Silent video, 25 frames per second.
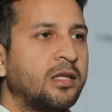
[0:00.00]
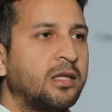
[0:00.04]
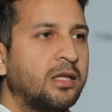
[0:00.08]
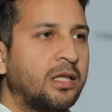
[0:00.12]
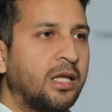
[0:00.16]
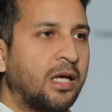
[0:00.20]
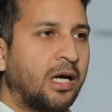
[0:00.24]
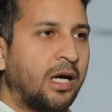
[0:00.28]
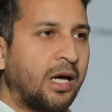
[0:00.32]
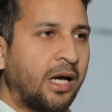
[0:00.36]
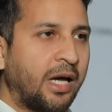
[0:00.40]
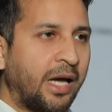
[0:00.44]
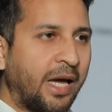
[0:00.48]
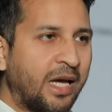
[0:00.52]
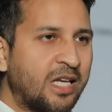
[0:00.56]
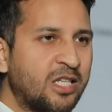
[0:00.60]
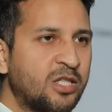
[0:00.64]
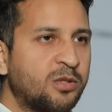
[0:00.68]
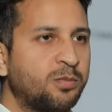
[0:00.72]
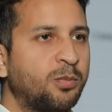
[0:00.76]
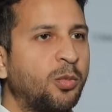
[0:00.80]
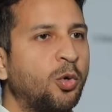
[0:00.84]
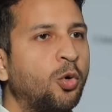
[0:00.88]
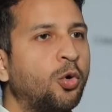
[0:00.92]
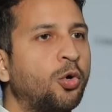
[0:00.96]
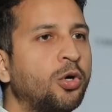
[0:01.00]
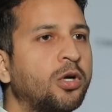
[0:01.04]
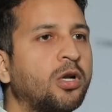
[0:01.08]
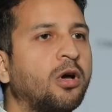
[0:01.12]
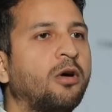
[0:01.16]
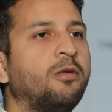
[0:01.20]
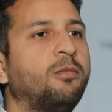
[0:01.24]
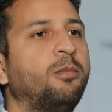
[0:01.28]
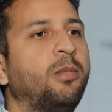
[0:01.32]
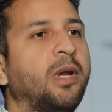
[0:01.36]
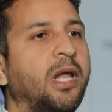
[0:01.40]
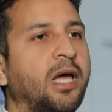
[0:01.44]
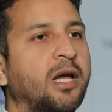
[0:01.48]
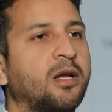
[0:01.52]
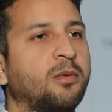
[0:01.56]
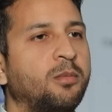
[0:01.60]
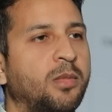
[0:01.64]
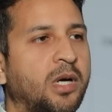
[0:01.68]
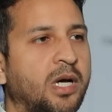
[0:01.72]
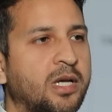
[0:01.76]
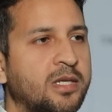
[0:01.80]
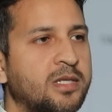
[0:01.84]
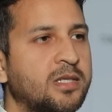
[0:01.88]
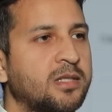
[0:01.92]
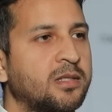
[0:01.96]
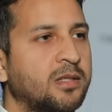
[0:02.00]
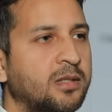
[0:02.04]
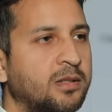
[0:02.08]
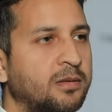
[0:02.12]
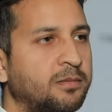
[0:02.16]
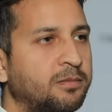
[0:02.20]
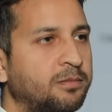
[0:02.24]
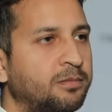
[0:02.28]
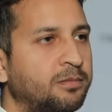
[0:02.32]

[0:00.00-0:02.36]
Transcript: the export of black mass.